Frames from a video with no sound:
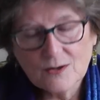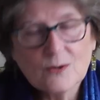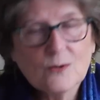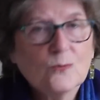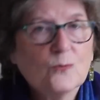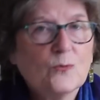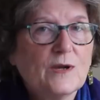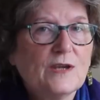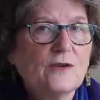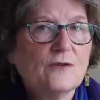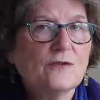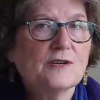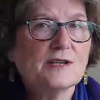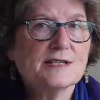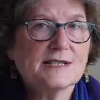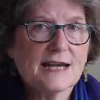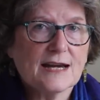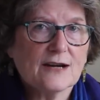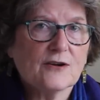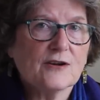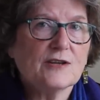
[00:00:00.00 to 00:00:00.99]
We
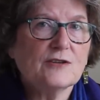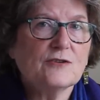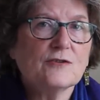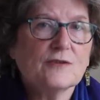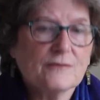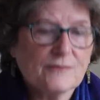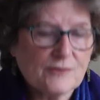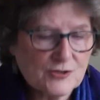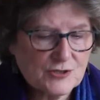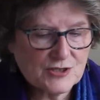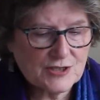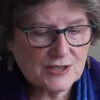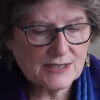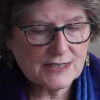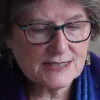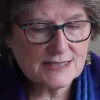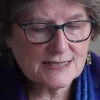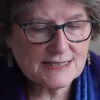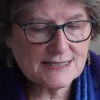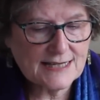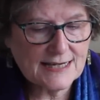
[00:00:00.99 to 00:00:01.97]
Unitarian
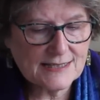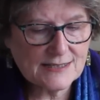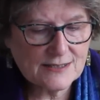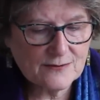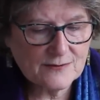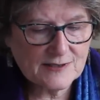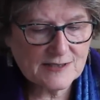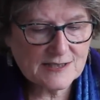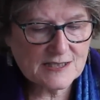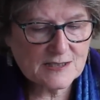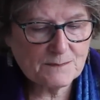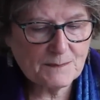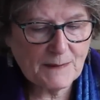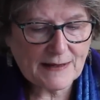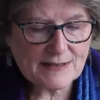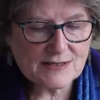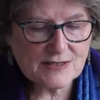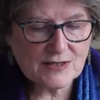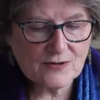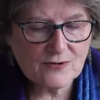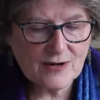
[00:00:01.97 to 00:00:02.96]
Universalists tend to
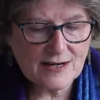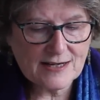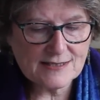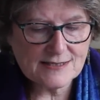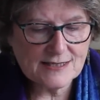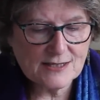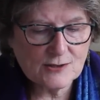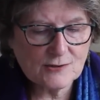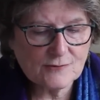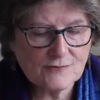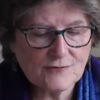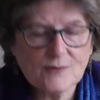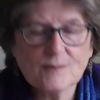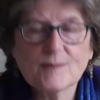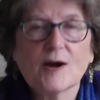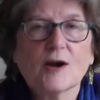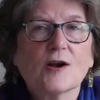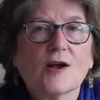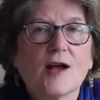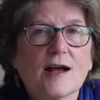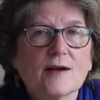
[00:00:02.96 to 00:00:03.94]
expect a great deal from
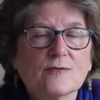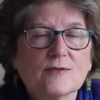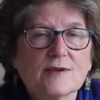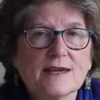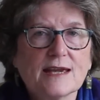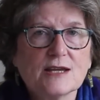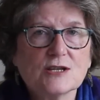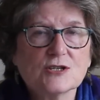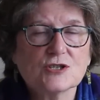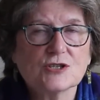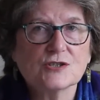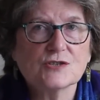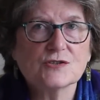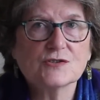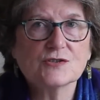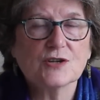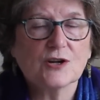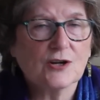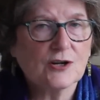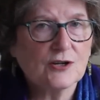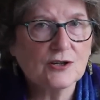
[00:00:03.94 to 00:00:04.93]
our
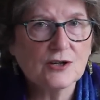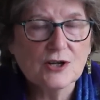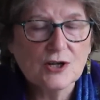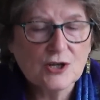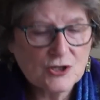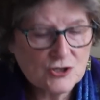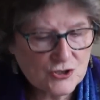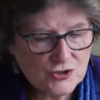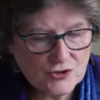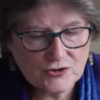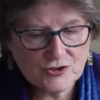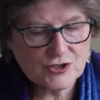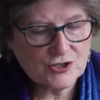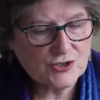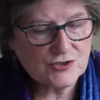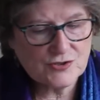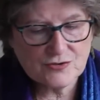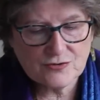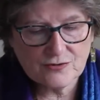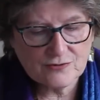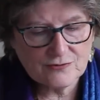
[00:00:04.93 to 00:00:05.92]
congregations, our
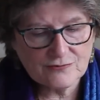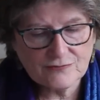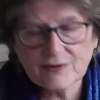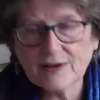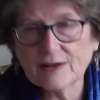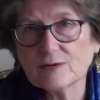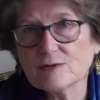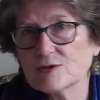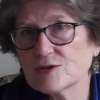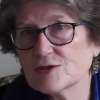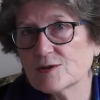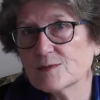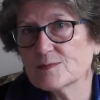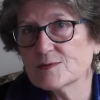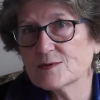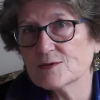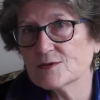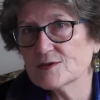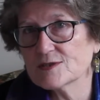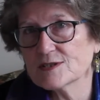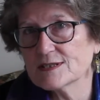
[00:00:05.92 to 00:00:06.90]
churches or
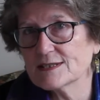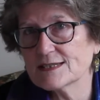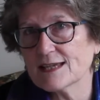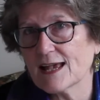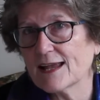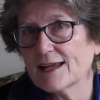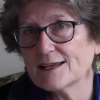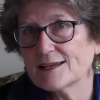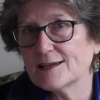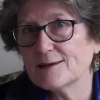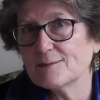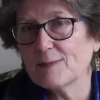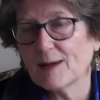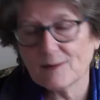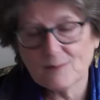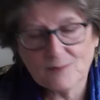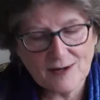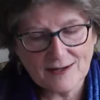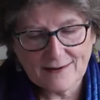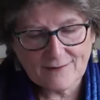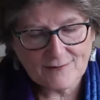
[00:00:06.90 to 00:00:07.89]
fellowships or society, by
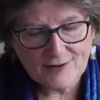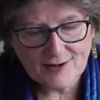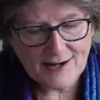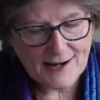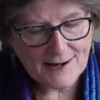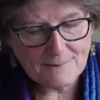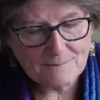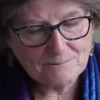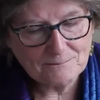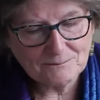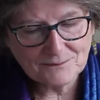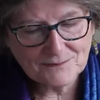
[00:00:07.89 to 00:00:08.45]
whatever name.